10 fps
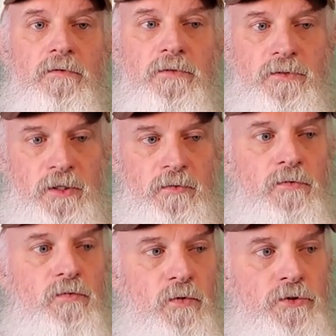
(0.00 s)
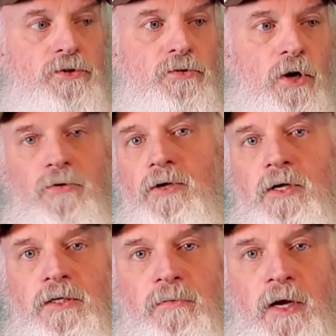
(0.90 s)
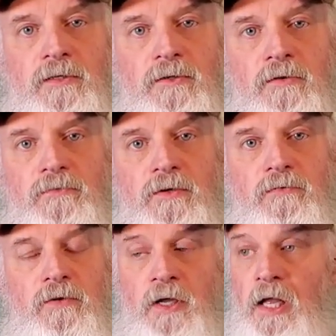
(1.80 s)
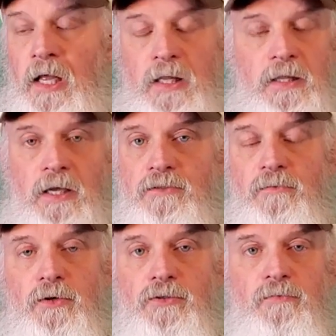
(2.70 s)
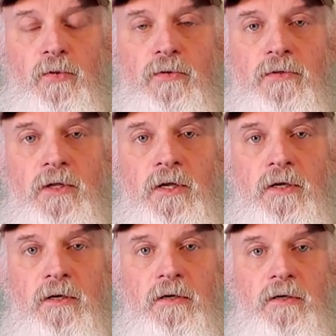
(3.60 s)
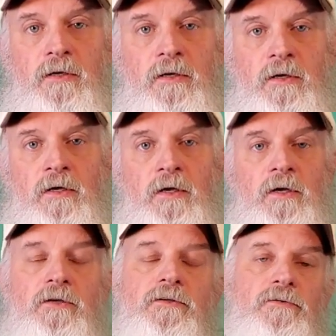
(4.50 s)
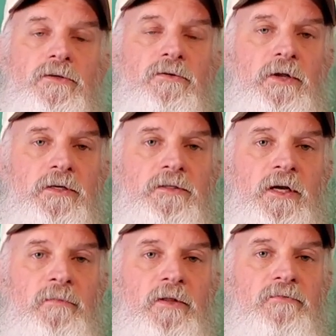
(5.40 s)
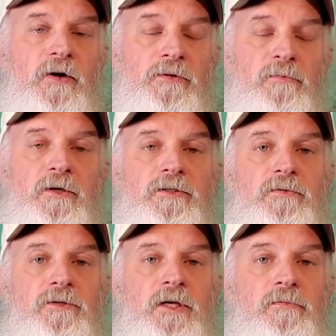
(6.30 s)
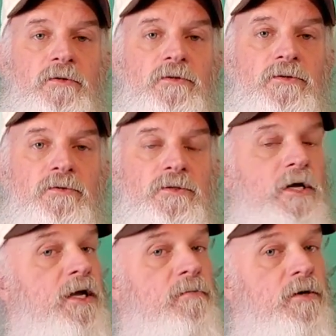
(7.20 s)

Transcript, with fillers: Stick with what you know you can catch bass off of. That's the most important thing. So until next time, may the Father bless you and keep you in Yeshua's name.